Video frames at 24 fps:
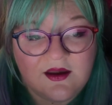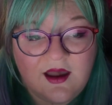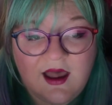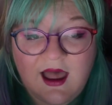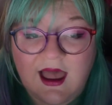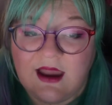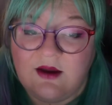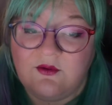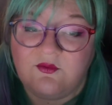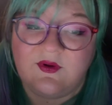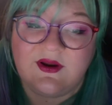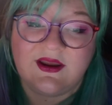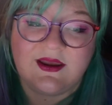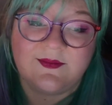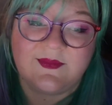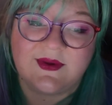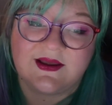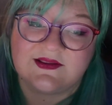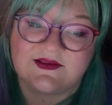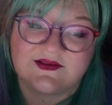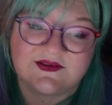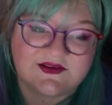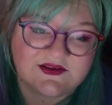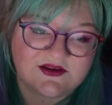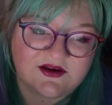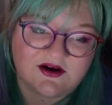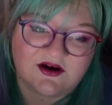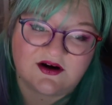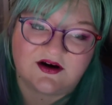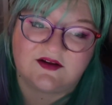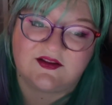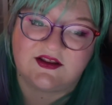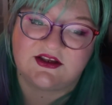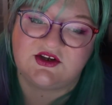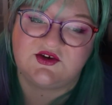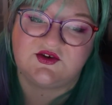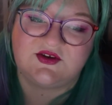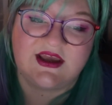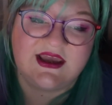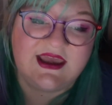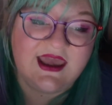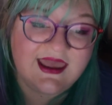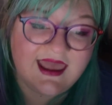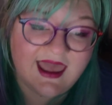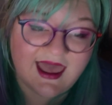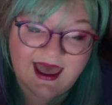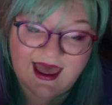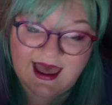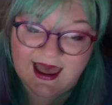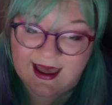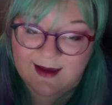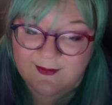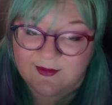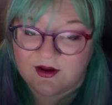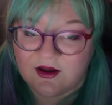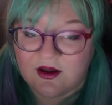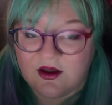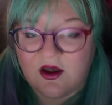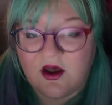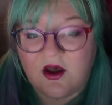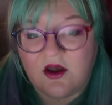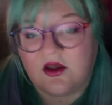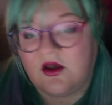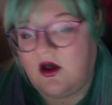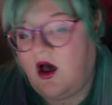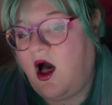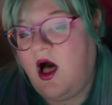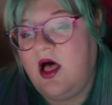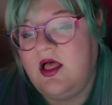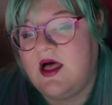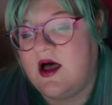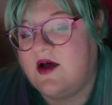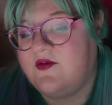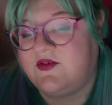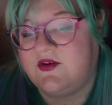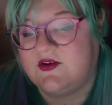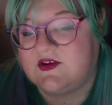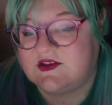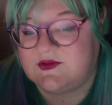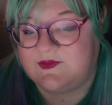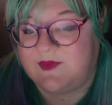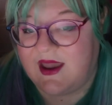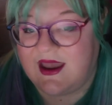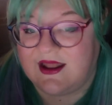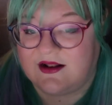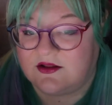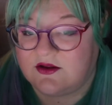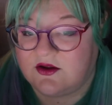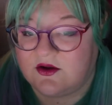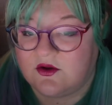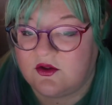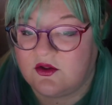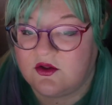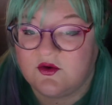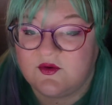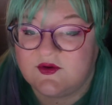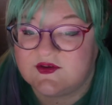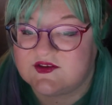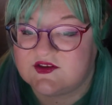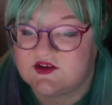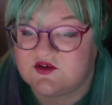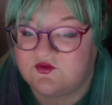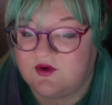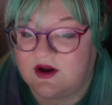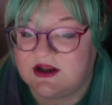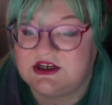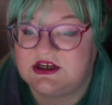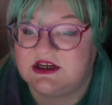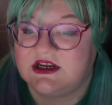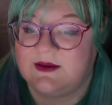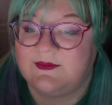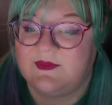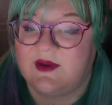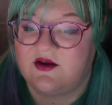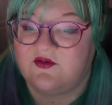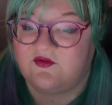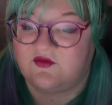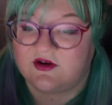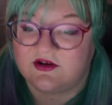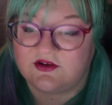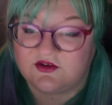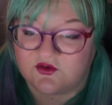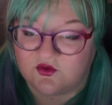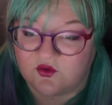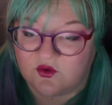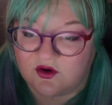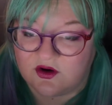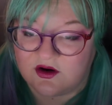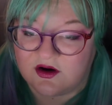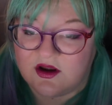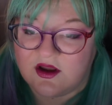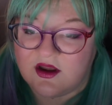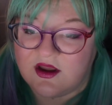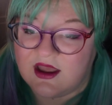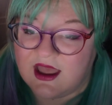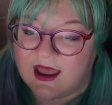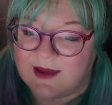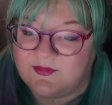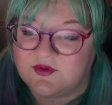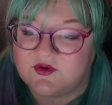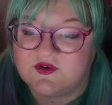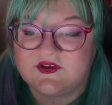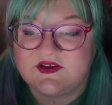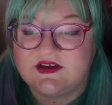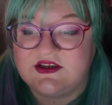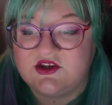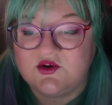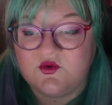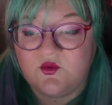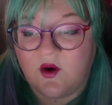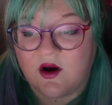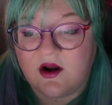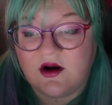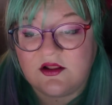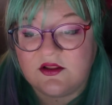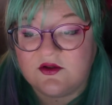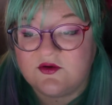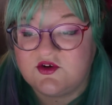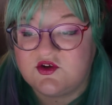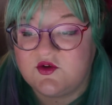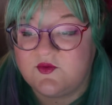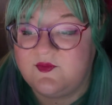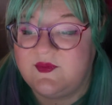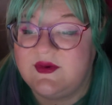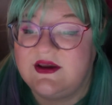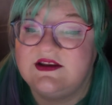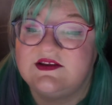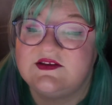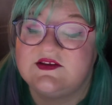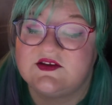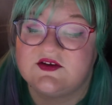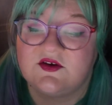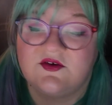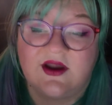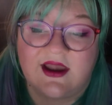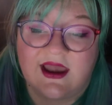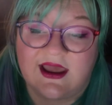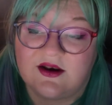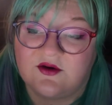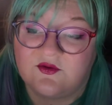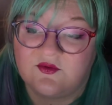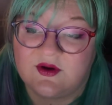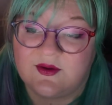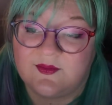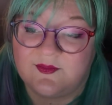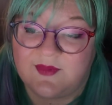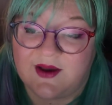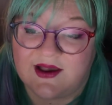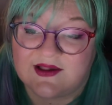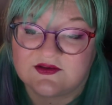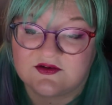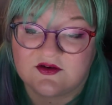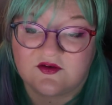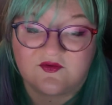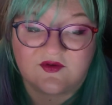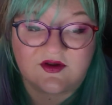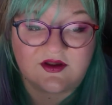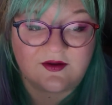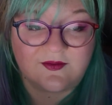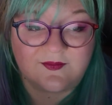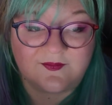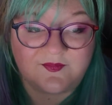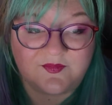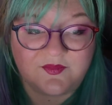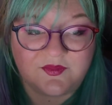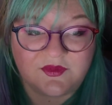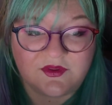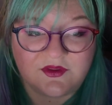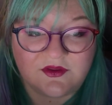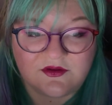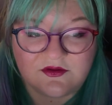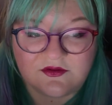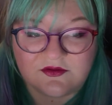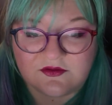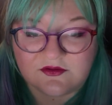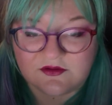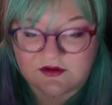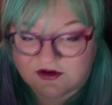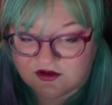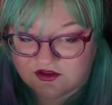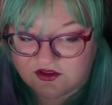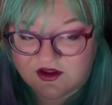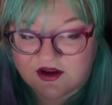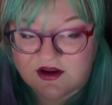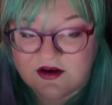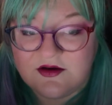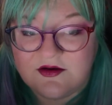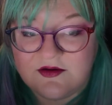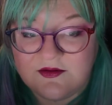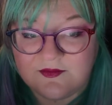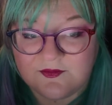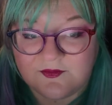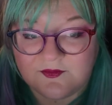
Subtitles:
"I recommend, sir, that you take a cab, call off your spaniel, who is scratching at my front door, and proceed to Waterloo to meet Sir Henry Baskerville." "And then?"